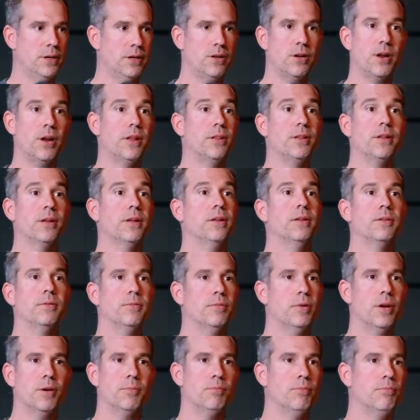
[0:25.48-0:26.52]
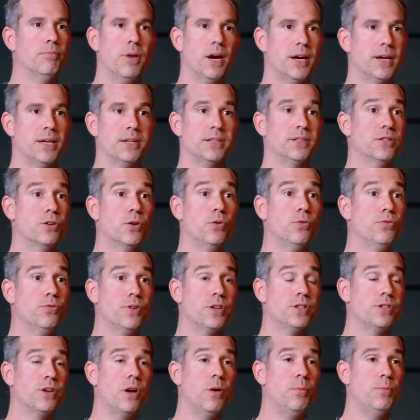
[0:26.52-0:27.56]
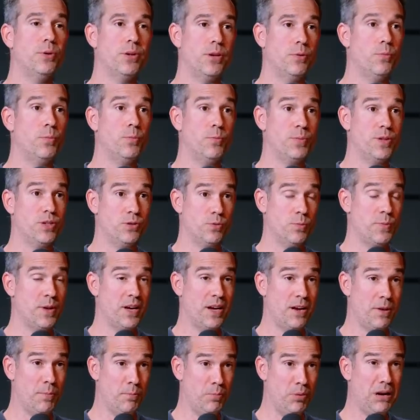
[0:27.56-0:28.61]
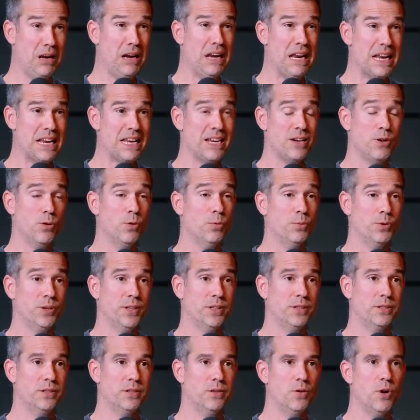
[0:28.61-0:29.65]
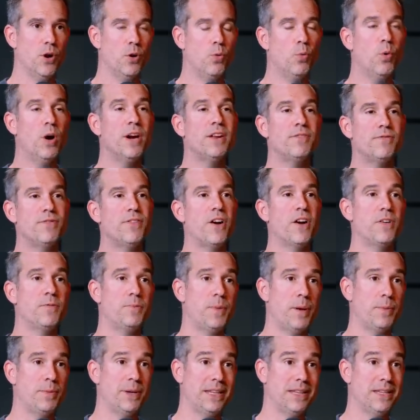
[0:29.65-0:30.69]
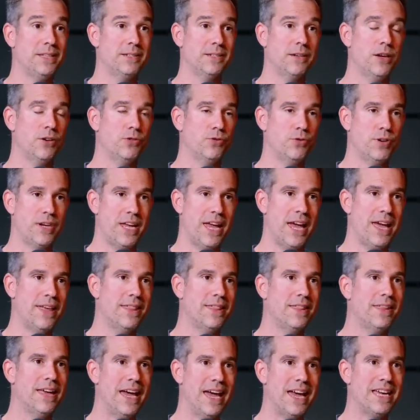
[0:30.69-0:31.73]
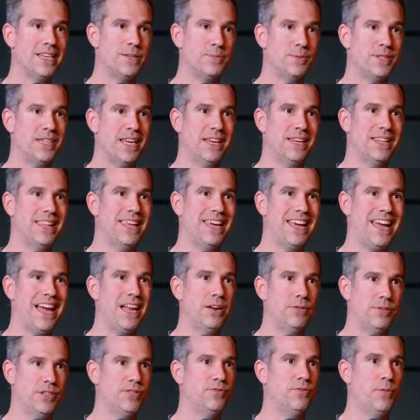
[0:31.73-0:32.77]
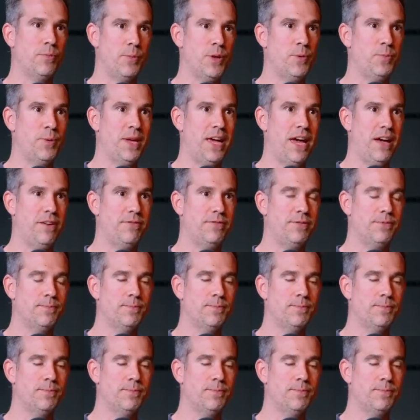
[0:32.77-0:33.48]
you know, my kid's school, for example, this would be a completely normal thing to do. 1 in 5 people in this country get 80% of their calories from UPF.